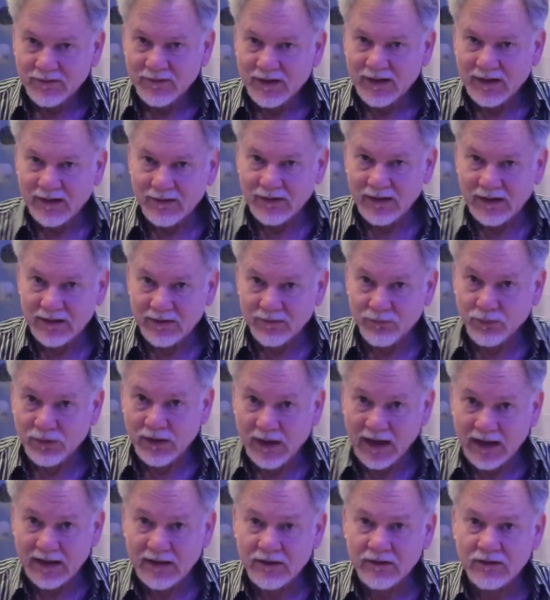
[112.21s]
and if we
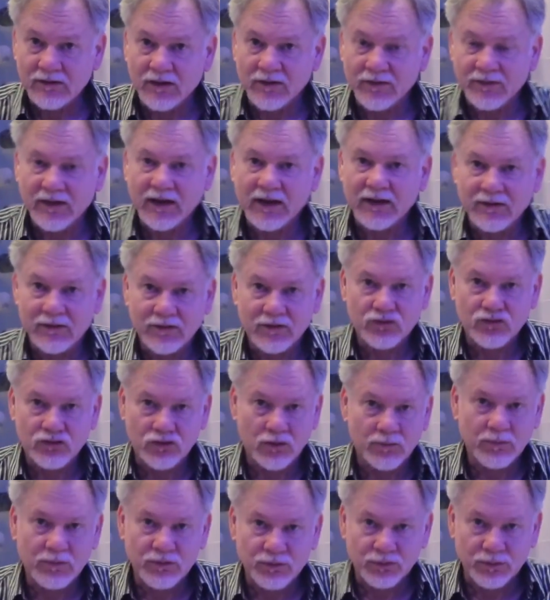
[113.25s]
hadn't done that, the
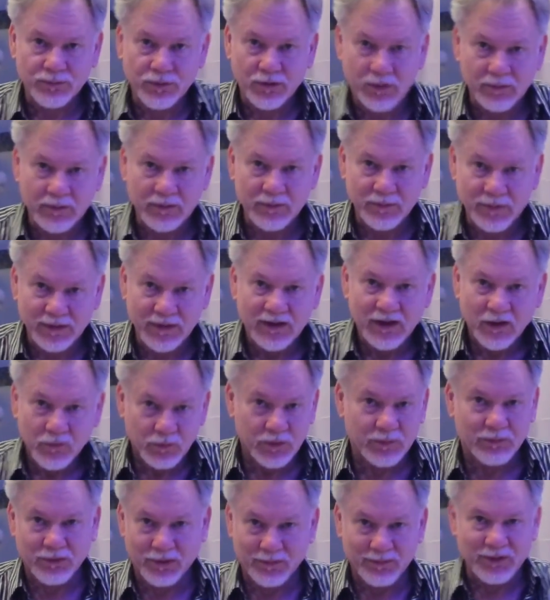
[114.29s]
Germans
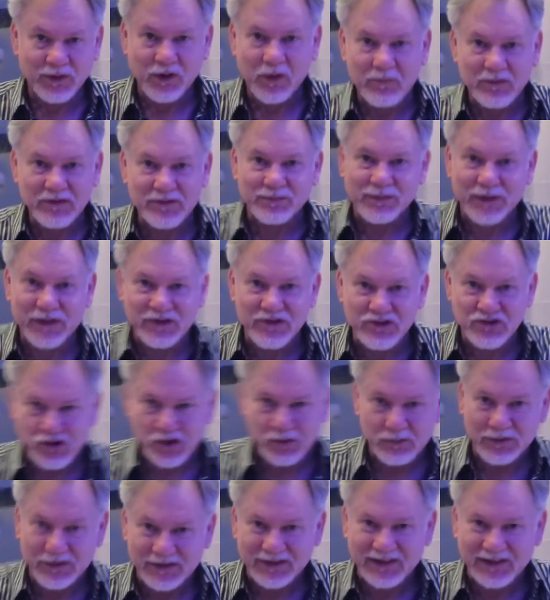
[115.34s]
would probably all be speaking German.